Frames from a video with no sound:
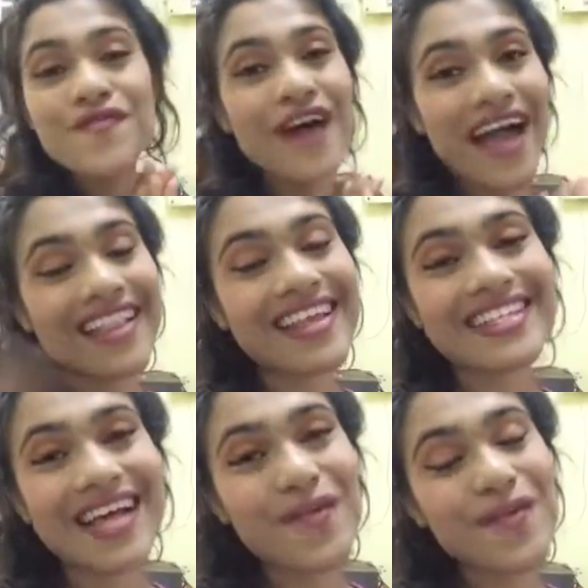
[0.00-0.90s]
Finally
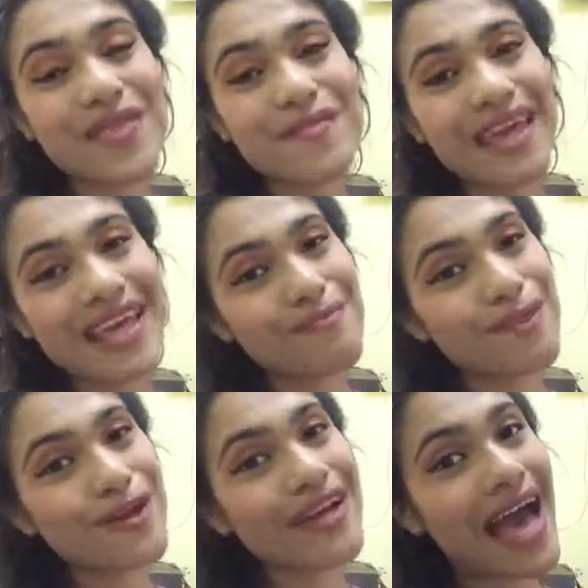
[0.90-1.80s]
done with the
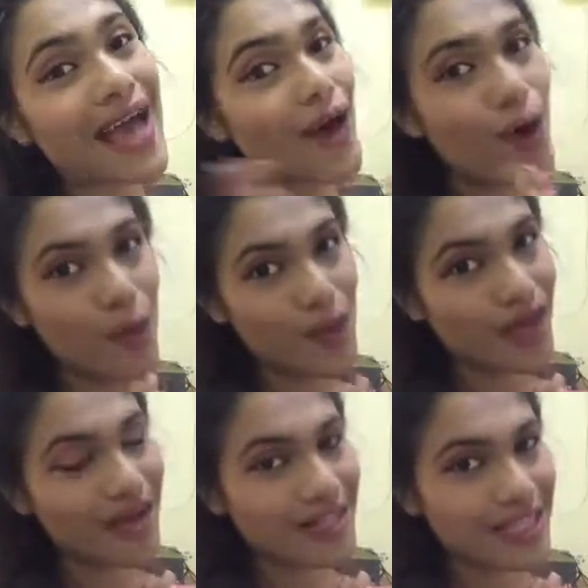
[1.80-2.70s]
makeup look. I hope you
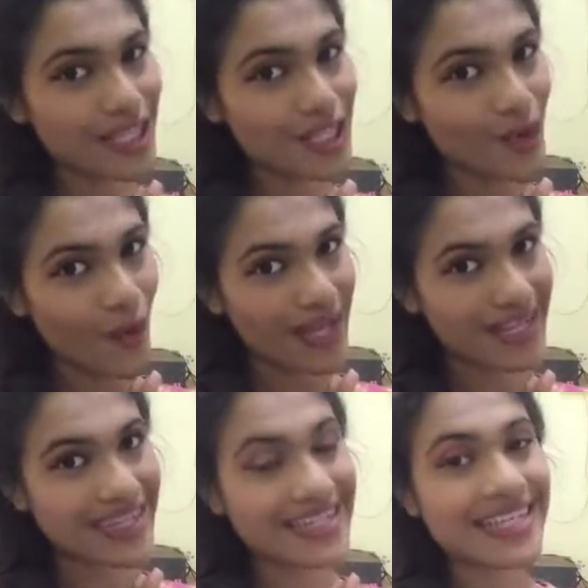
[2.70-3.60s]
girls
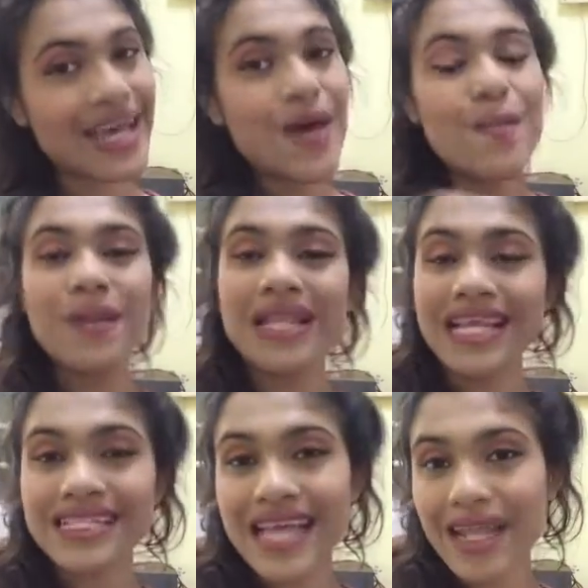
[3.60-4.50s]
enjoyed it.
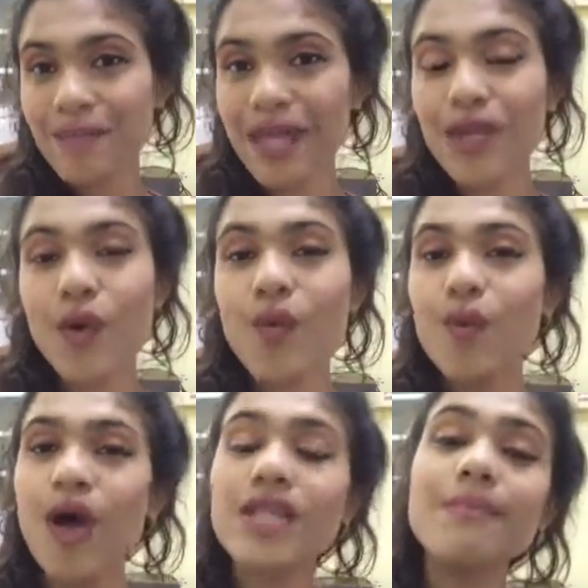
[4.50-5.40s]
Please let me know
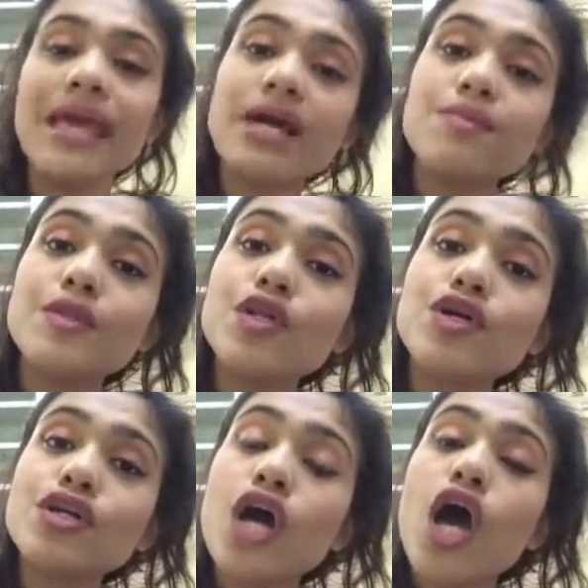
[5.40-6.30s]
what makeup
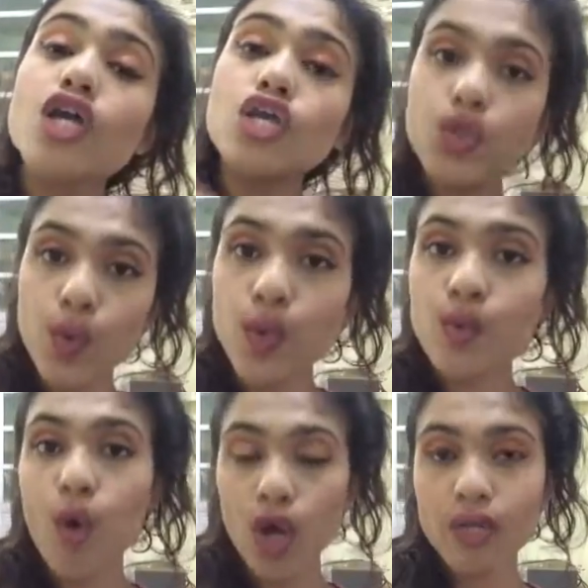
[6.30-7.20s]
look you
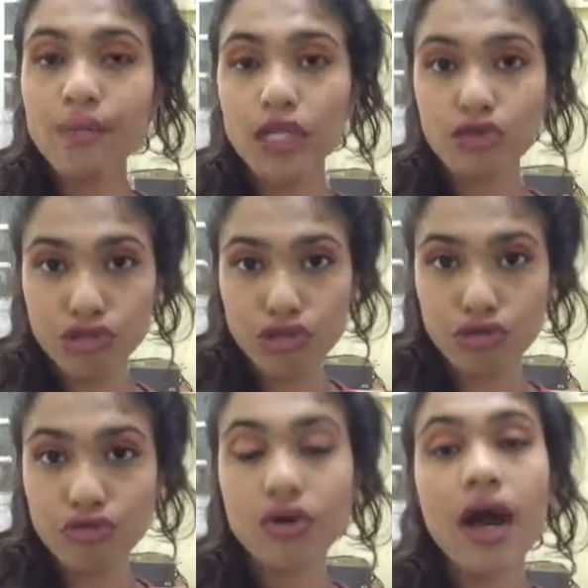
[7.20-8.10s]
would want me to
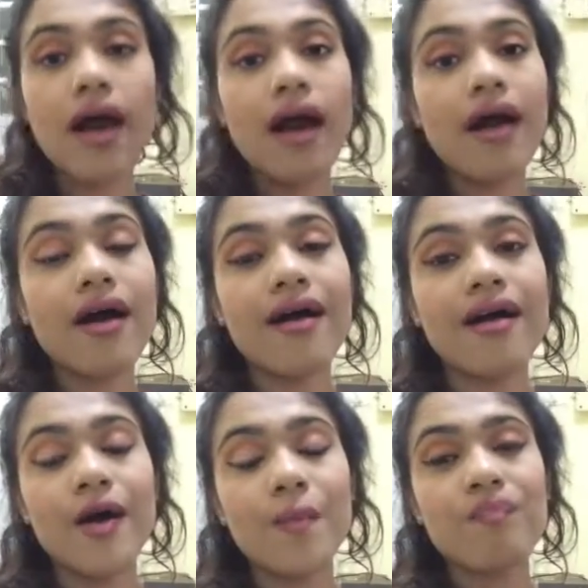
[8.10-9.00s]
do,
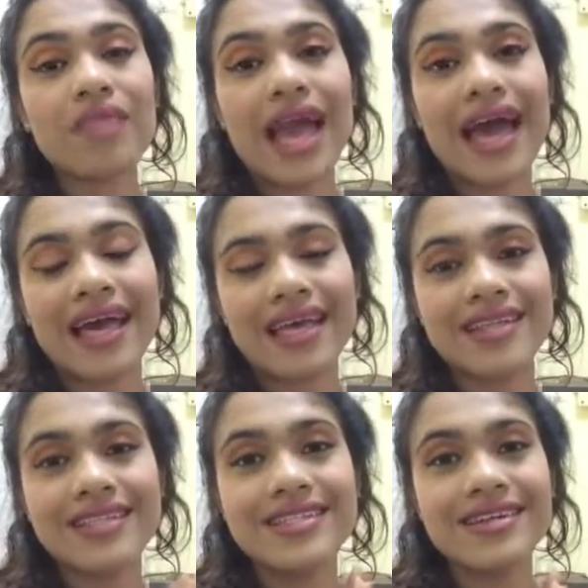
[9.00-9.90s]

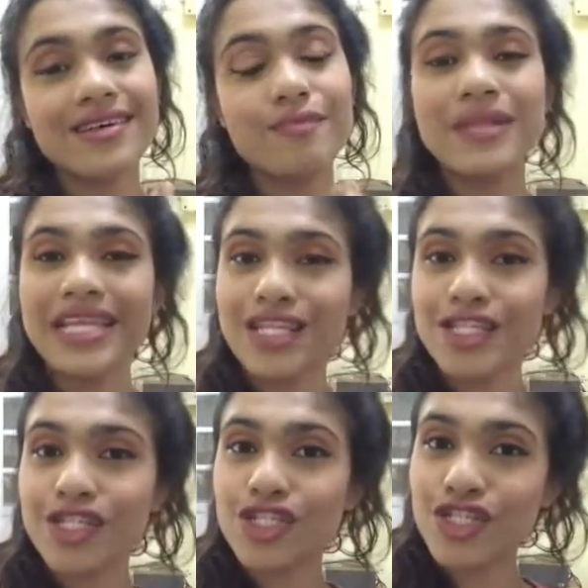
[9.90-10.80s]
and
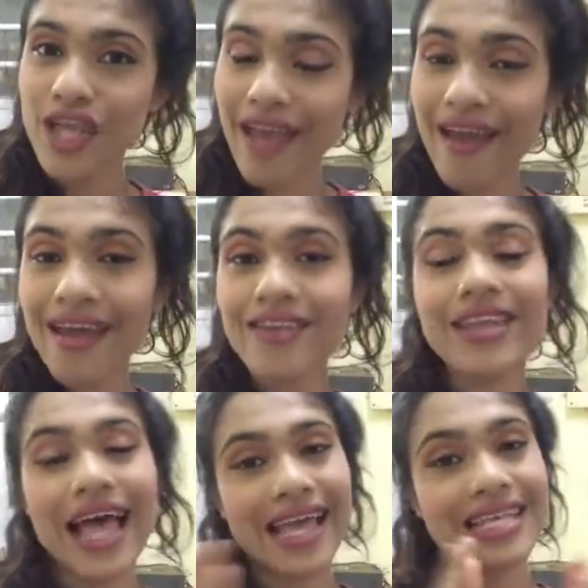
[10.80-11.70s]
please share,
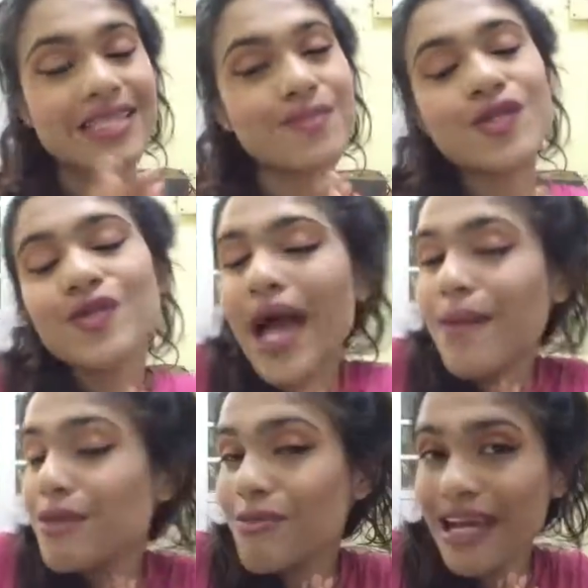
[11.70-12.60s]
like,
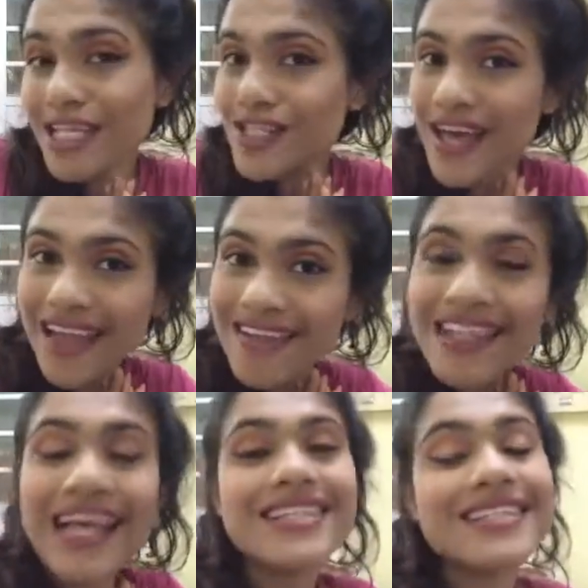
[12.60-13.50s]
subscribe to my
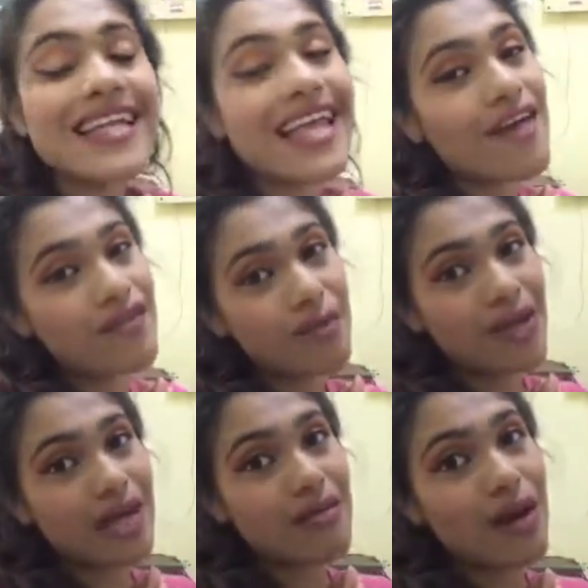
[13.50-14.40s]
channel, and tell
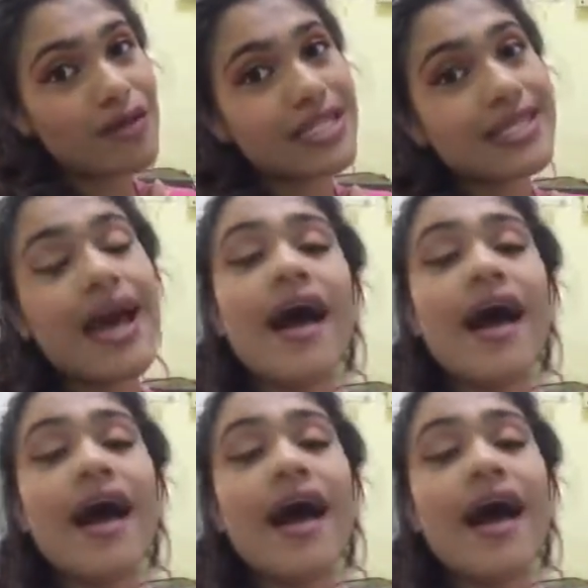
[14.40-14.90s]
everybody about it.